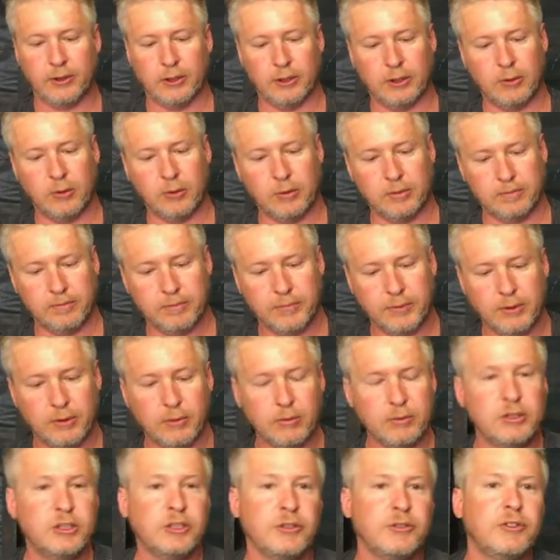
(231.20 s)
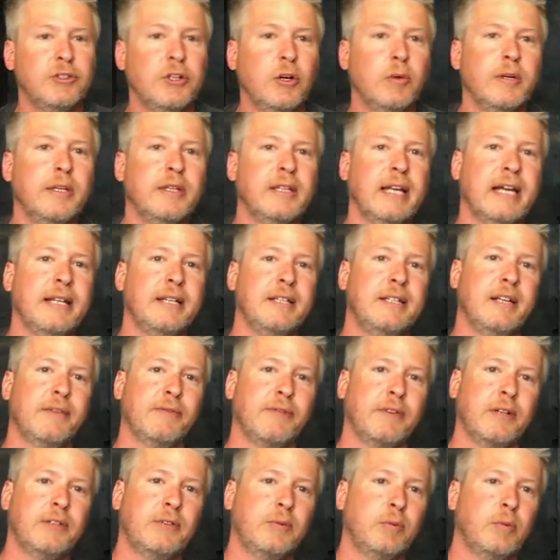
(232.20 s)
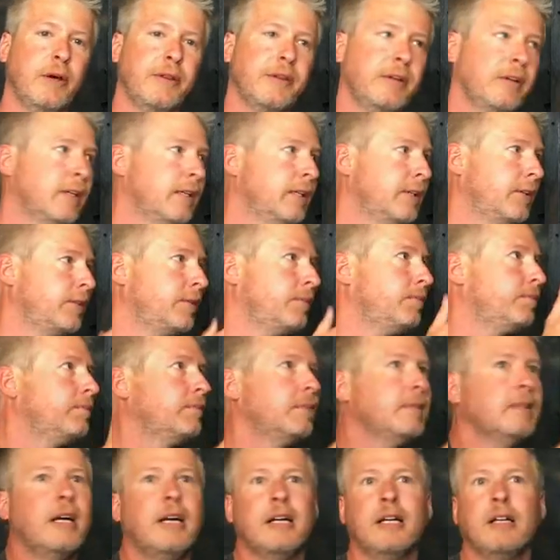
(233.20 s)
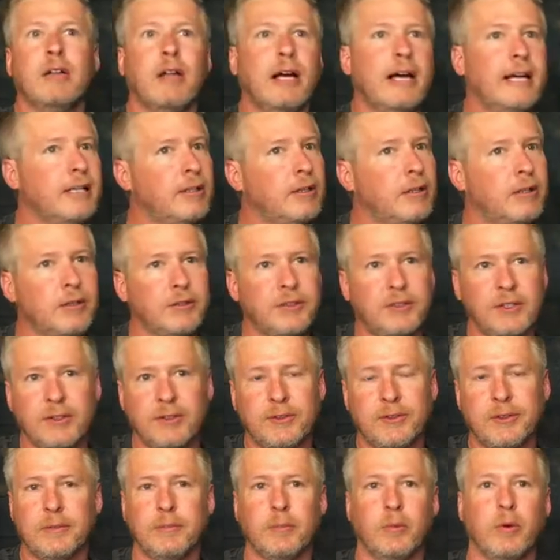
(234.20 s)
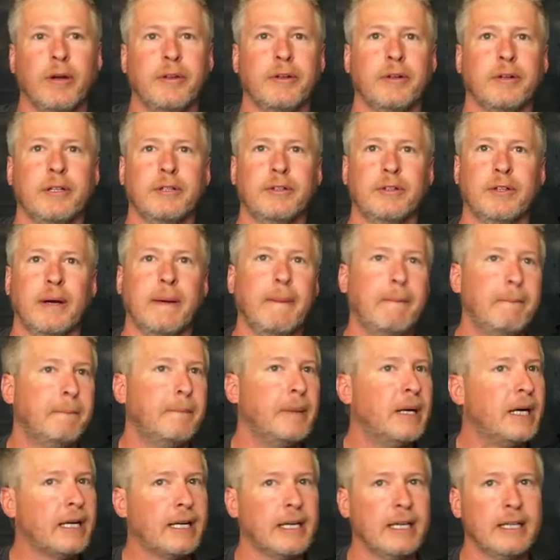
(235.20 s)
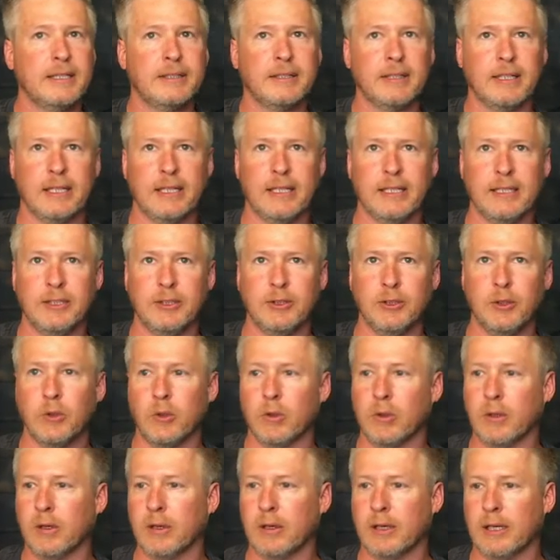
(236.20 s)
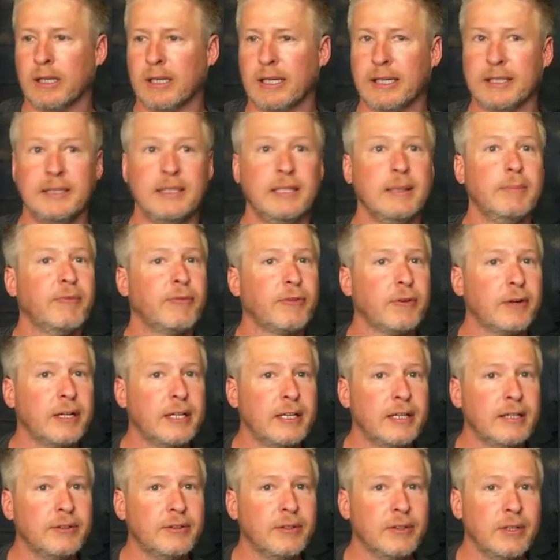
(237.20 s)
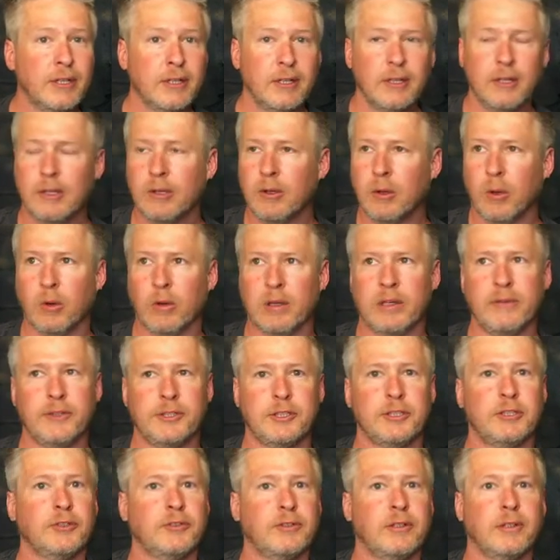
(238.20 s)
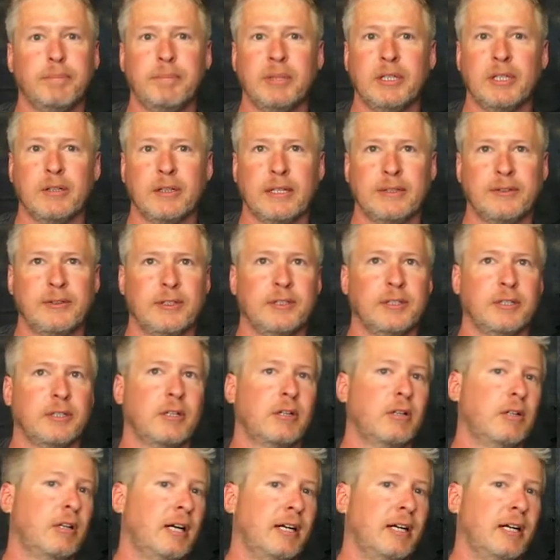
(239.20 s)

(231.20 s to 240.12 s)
So just knowing that difference, whether it's a glycol system, whether it's a bucket in your deep freeze, or even just the beer that's in your